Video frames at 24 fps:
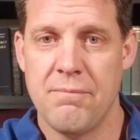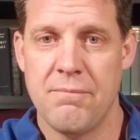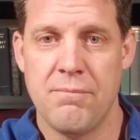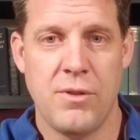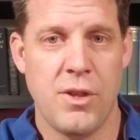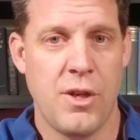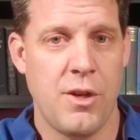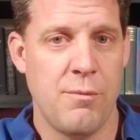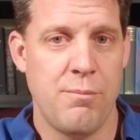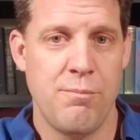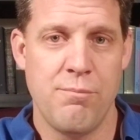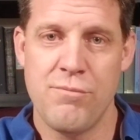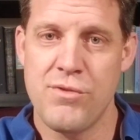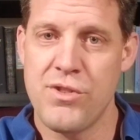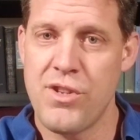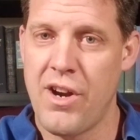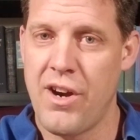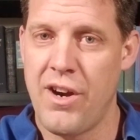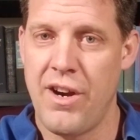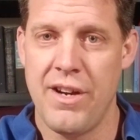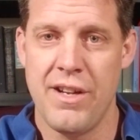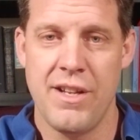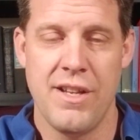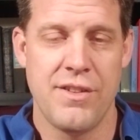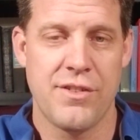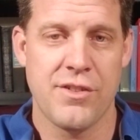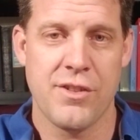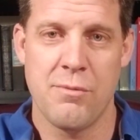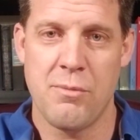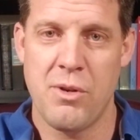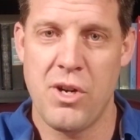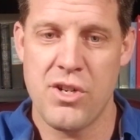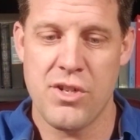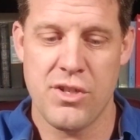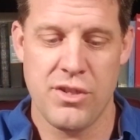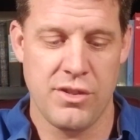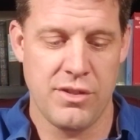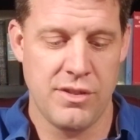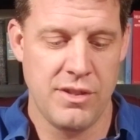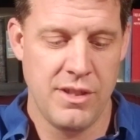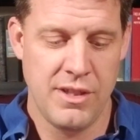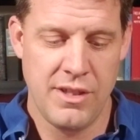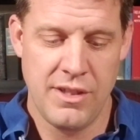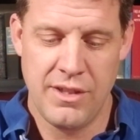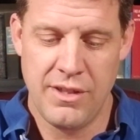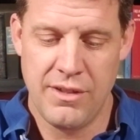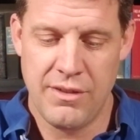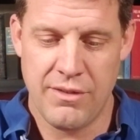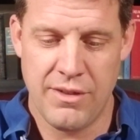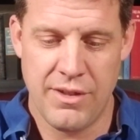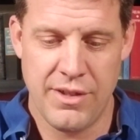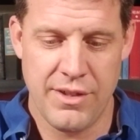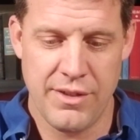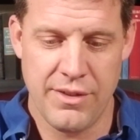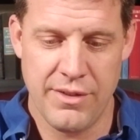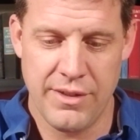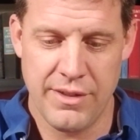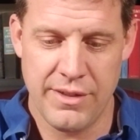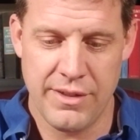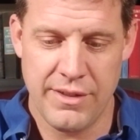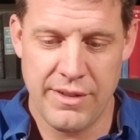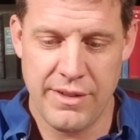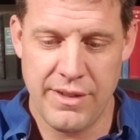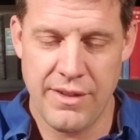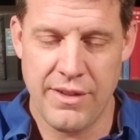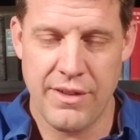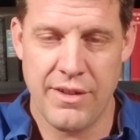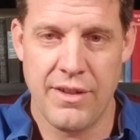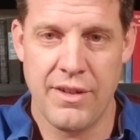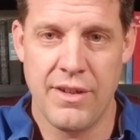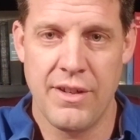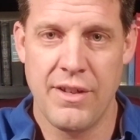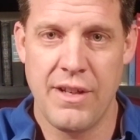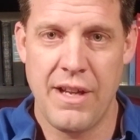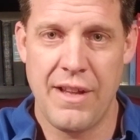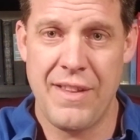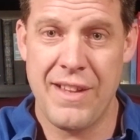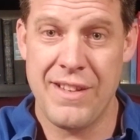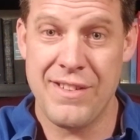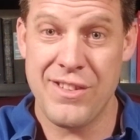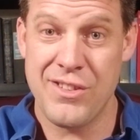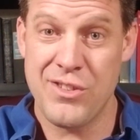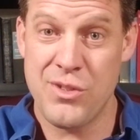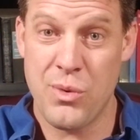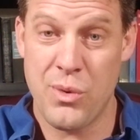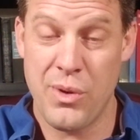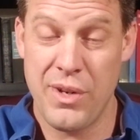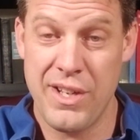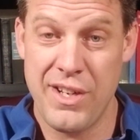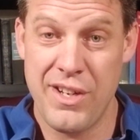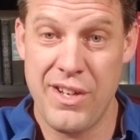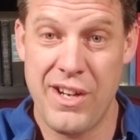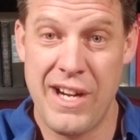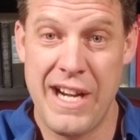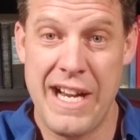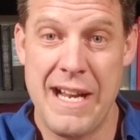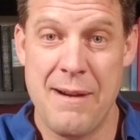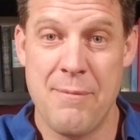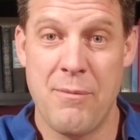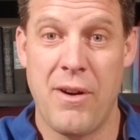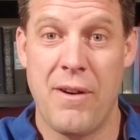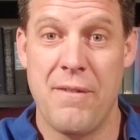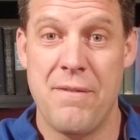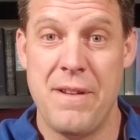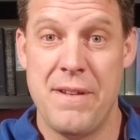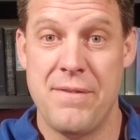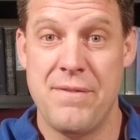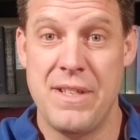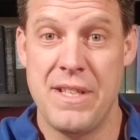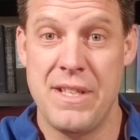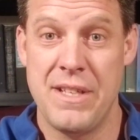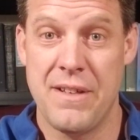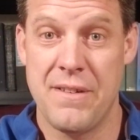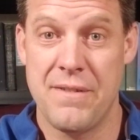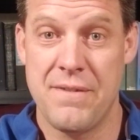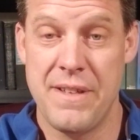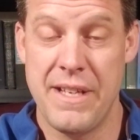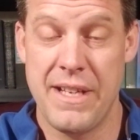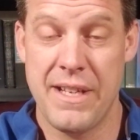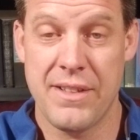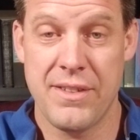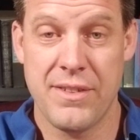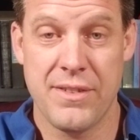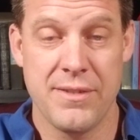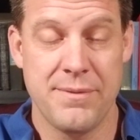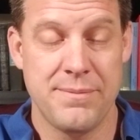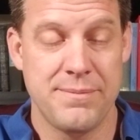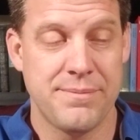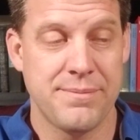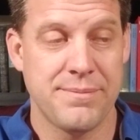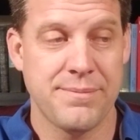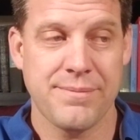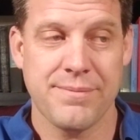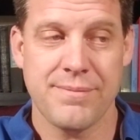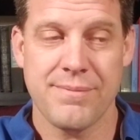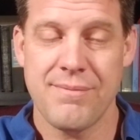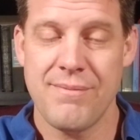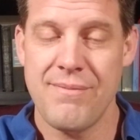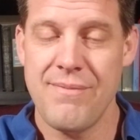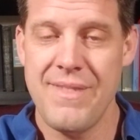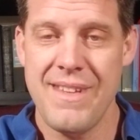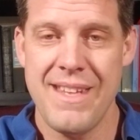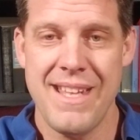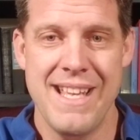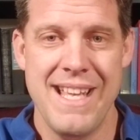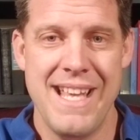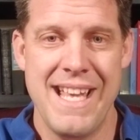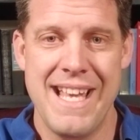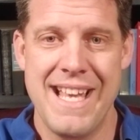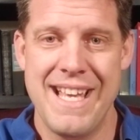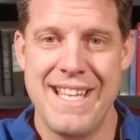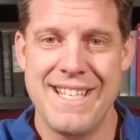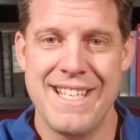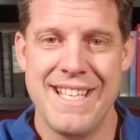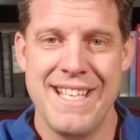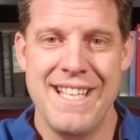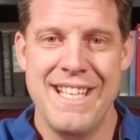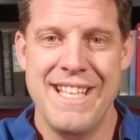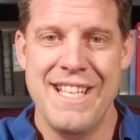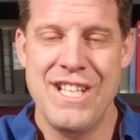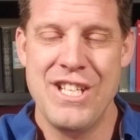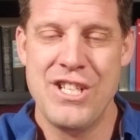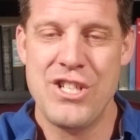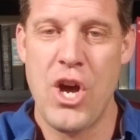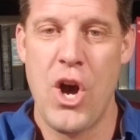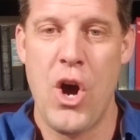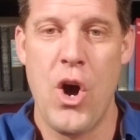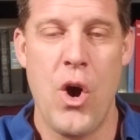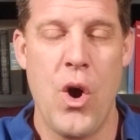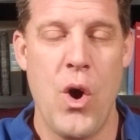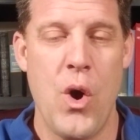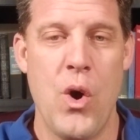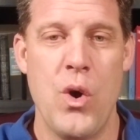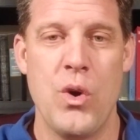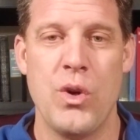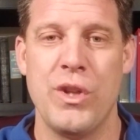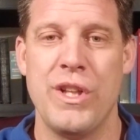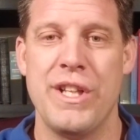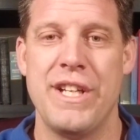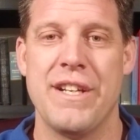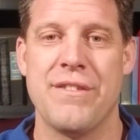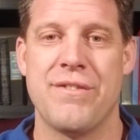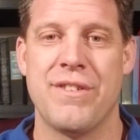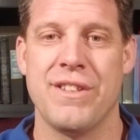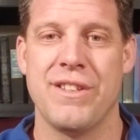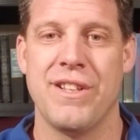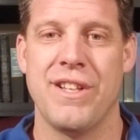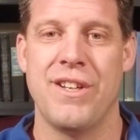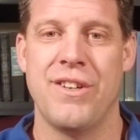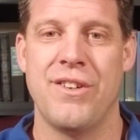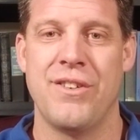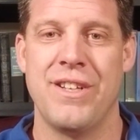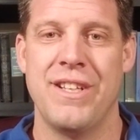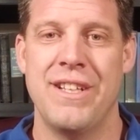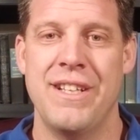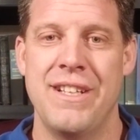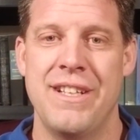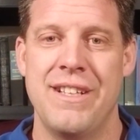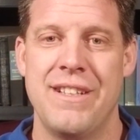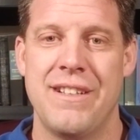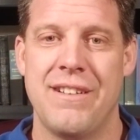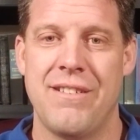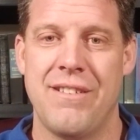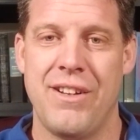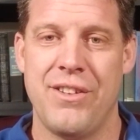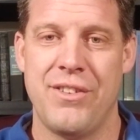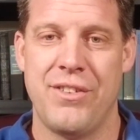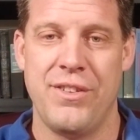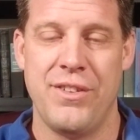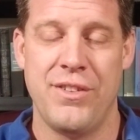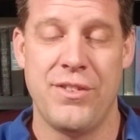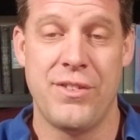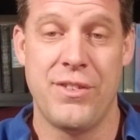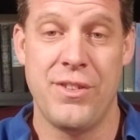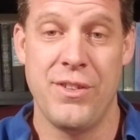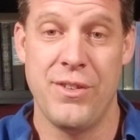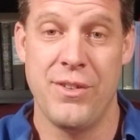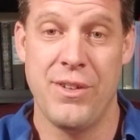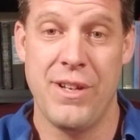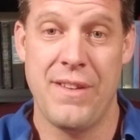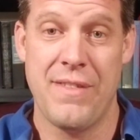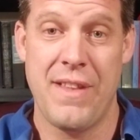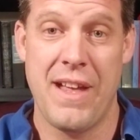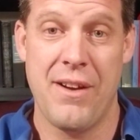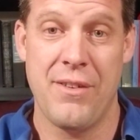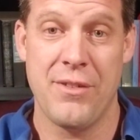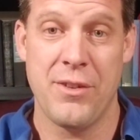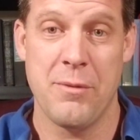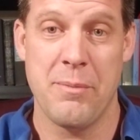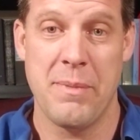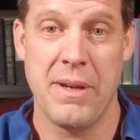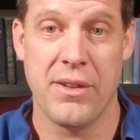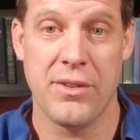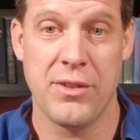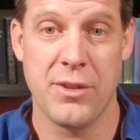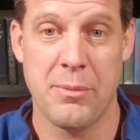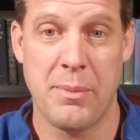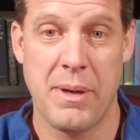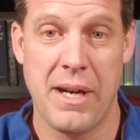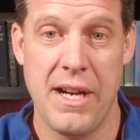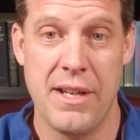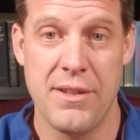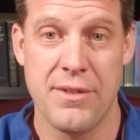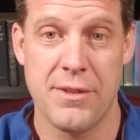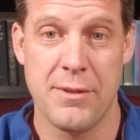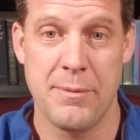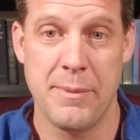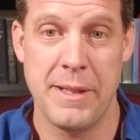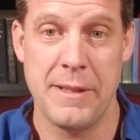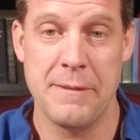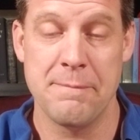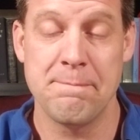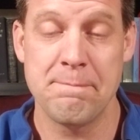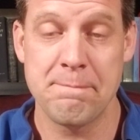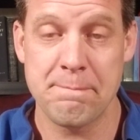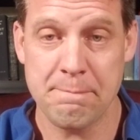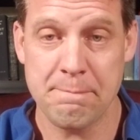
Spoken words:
nope, sorry, it's commercial. We're doing either, I think it's a 20-year AM or a 15-year fixed. And totally different loan than what I was used to. And that was a big surprise for me.